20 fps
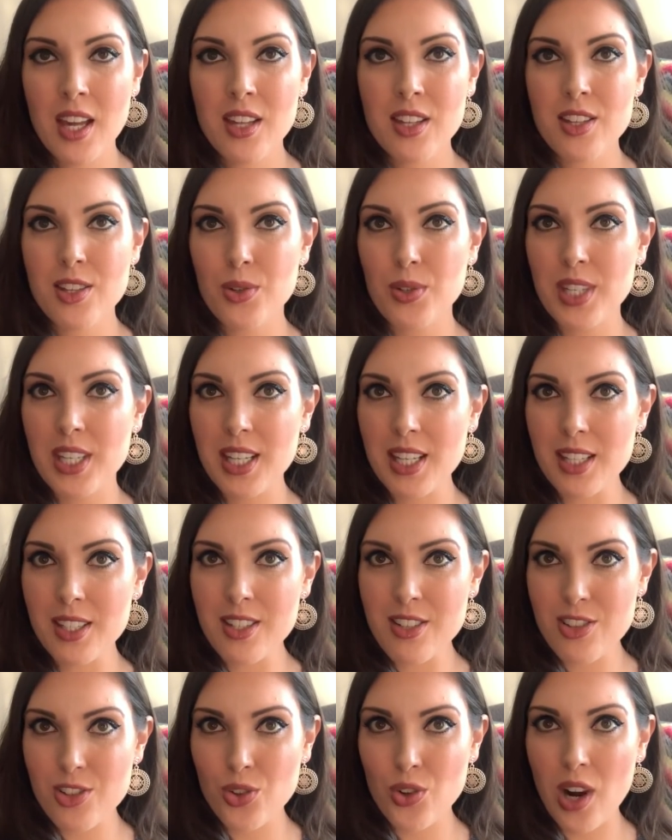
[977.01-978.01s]
So he
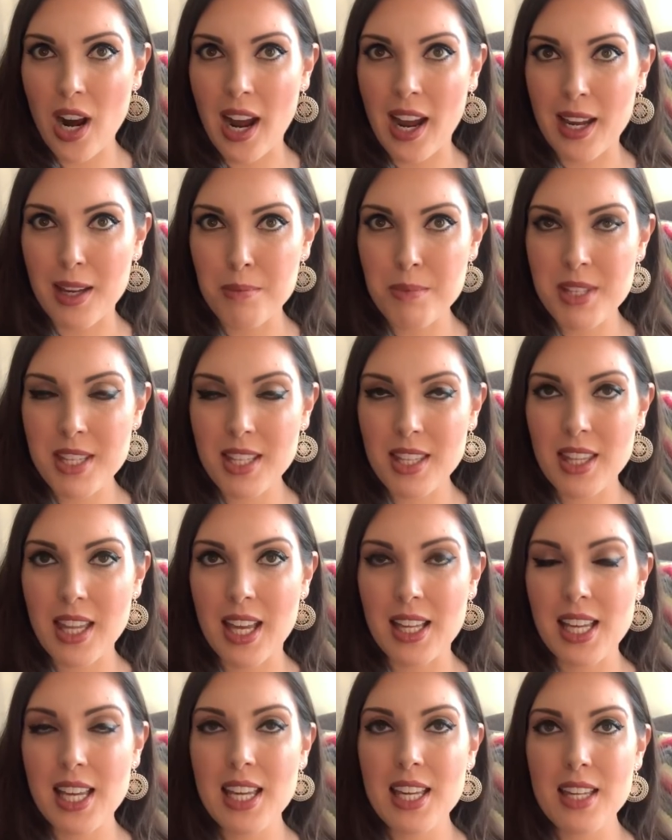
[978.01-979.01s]
describes
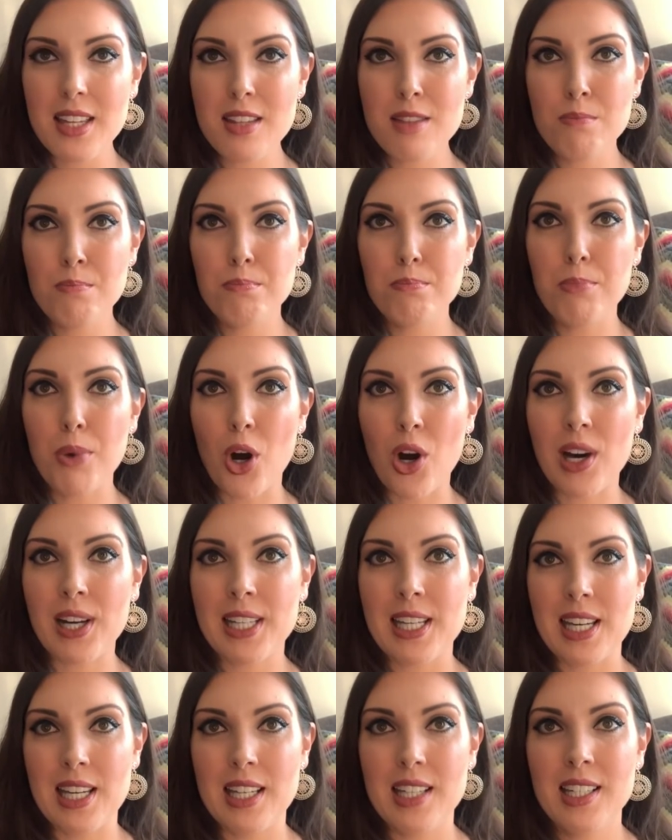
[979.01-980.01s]
that his
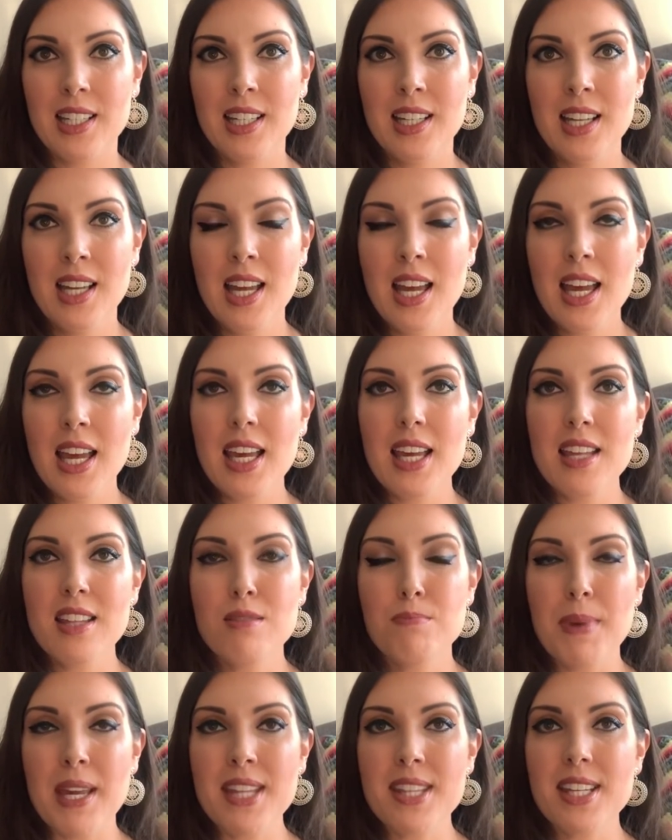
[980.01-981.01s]
body
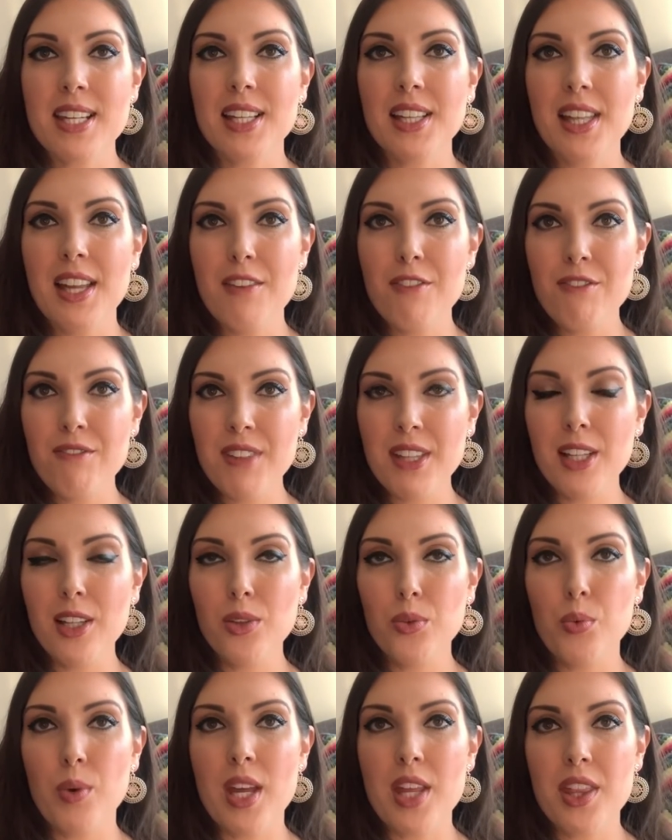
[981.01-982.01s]
is basically
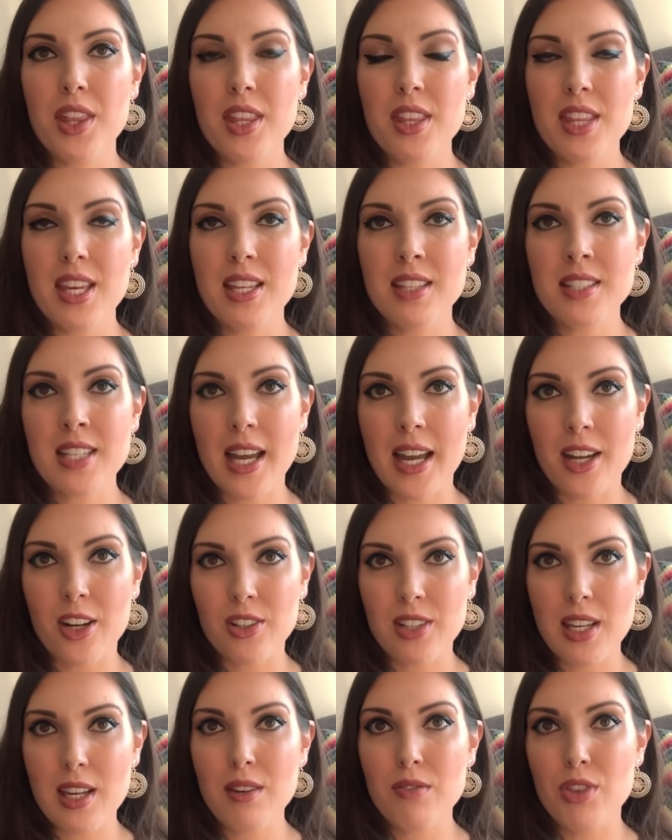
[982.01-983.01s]
filled with the
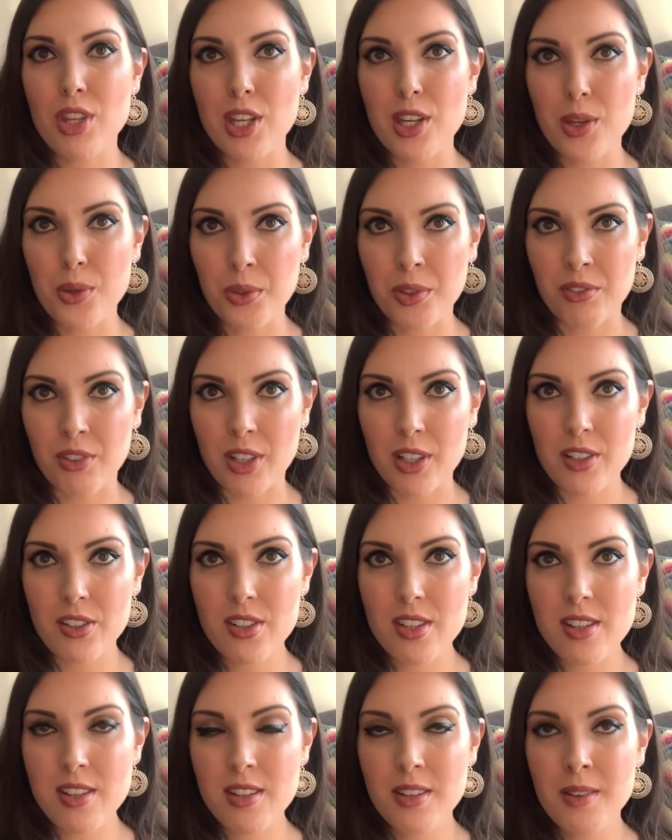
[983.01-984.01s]
entirety of the
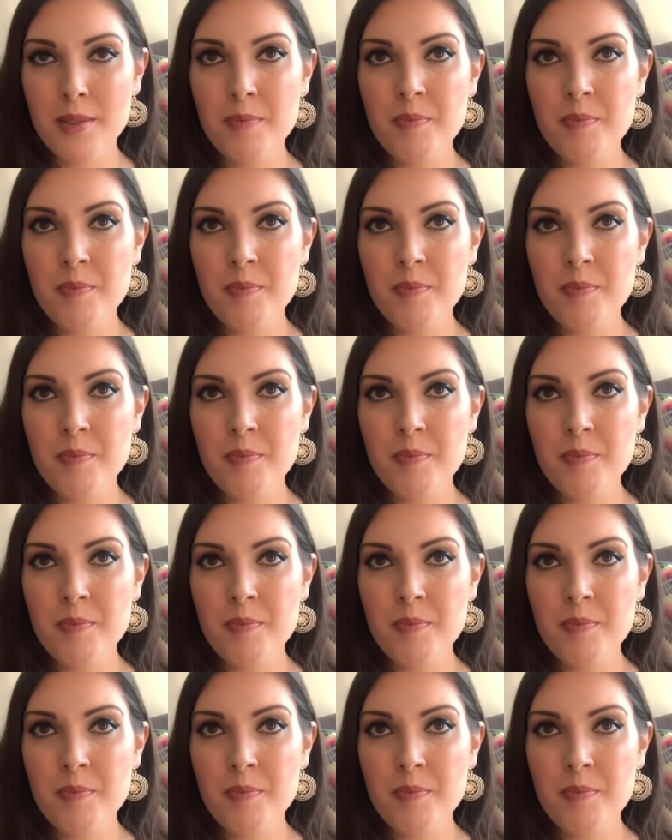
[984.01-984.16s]
universe.